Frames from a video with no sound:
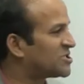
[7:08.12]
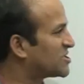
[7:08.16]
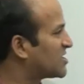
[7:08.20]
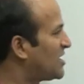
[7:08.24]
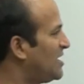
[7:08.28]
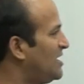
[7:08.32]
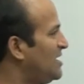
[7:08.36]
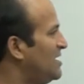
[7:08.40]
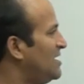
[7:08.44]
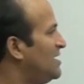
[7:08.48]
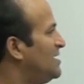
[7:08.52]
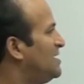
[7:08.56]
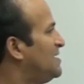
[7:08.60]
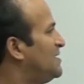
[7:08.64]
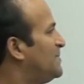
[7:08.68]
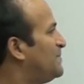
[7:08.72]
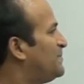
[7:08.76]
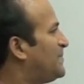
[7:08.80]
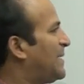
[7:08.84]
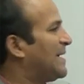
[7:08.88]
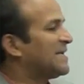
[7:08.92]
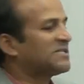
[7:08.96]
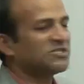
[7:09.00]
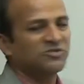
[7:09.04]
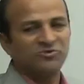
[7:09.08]
is called
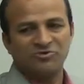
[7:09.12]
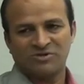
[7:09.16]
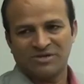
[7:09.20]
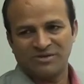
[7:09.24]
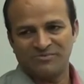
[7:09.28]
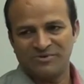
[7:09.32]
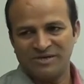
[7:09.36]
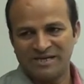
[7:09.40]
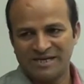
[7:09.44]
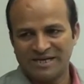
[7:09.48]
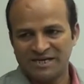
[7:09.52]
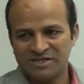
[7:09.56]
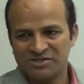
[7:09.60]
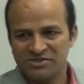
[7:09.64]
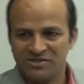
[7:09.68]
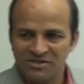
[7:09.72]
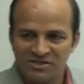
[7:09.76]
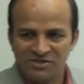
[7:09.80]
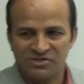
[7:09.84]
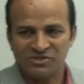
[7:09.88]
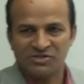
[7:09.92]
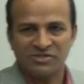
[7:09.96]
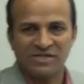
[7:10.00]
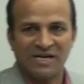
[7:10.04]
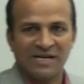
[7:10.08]
passive communication
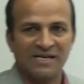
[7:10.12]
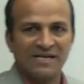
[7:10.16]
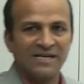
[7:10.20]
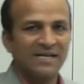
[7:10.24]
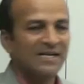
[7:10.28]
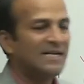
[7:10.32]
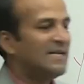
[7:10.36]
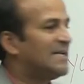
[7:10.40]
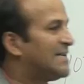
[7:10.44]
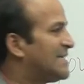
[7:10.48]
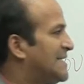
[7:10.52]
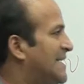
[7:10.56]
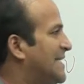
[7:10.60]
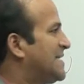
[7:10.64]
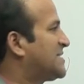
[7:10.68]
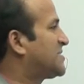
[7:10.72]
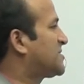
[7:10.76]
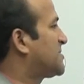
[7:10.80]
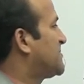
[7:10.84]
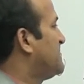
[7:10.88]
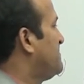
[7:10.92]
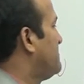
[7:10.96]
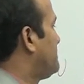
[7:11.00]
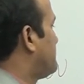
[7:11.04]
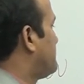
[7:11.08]
style. Next,